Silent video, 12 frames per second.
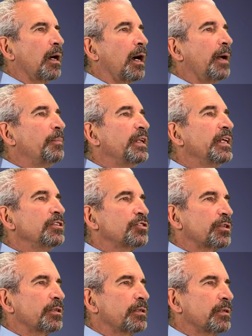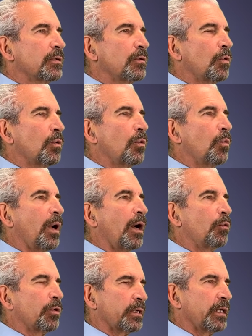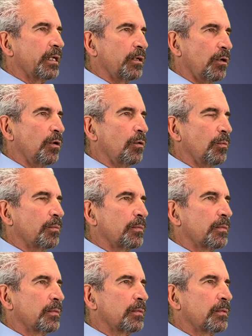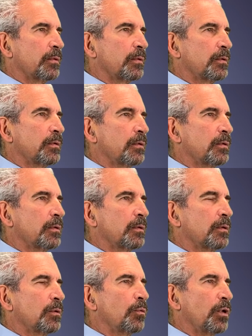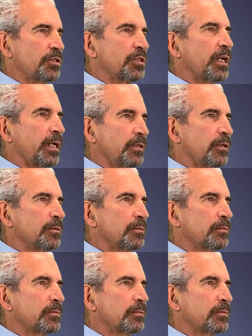I've been injured while working at home. What should I do?